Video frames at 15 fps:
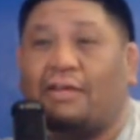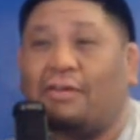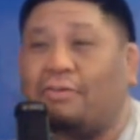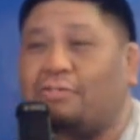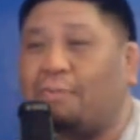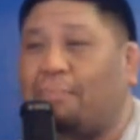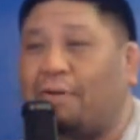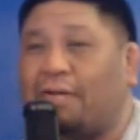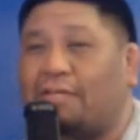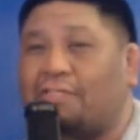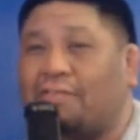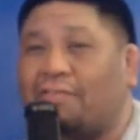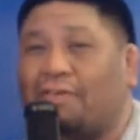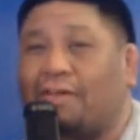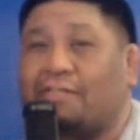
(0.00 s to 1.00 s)
huge abundance
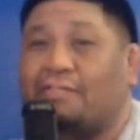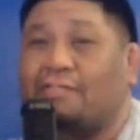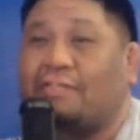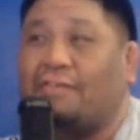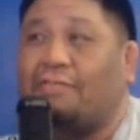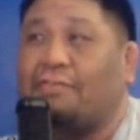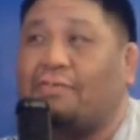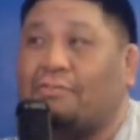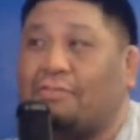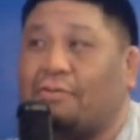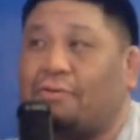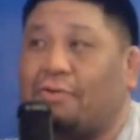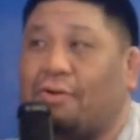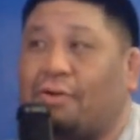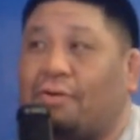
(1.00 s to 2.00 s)
of it because it's difficult to
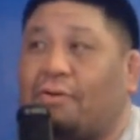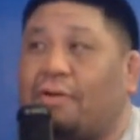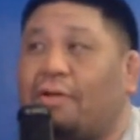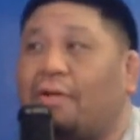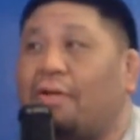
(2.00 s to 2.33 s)
grow.